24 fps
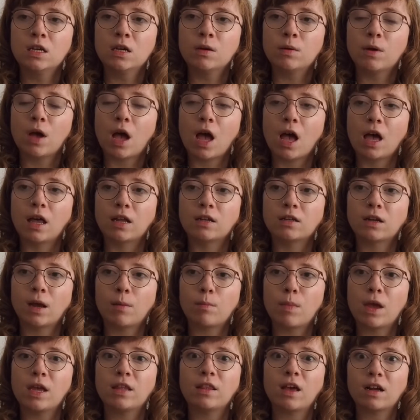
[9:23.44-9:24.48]
And I
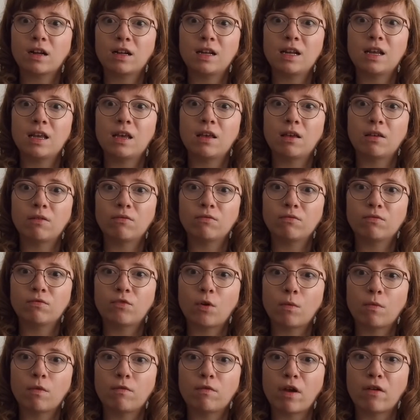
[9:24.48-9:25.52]
made that clear from
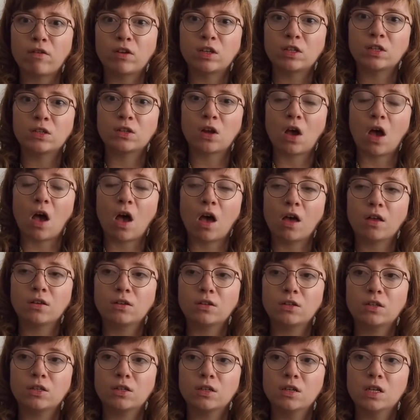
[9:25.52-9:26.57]
the very
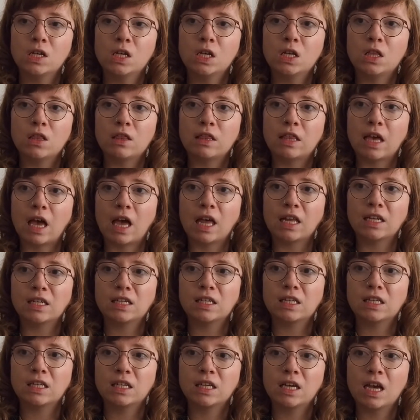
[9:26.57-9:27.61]
start that
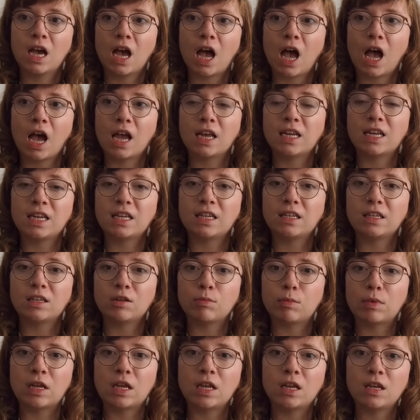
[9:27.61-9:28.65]
I needed to
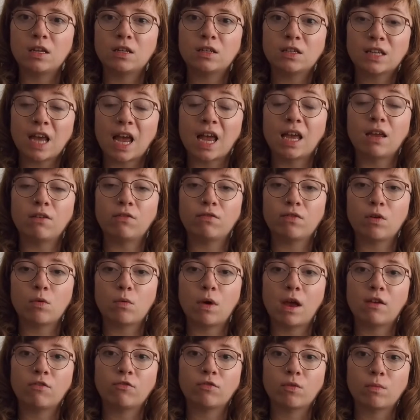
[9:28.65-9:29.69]
be safe
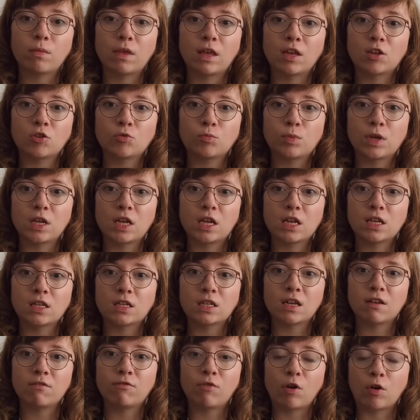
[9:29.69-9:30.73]
away from this because
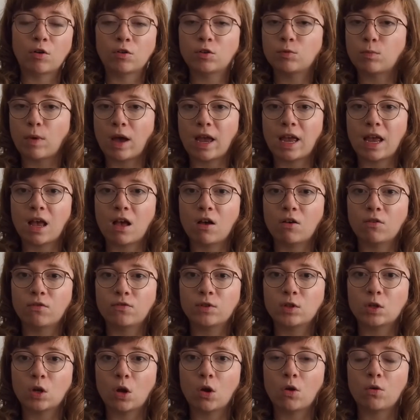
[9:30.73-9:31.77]
it erodes my health
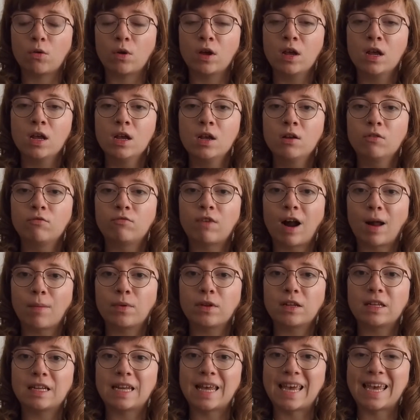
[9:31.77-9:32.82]
so
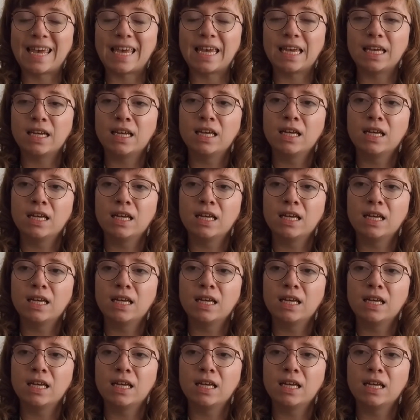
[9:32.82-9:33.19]
rapidly.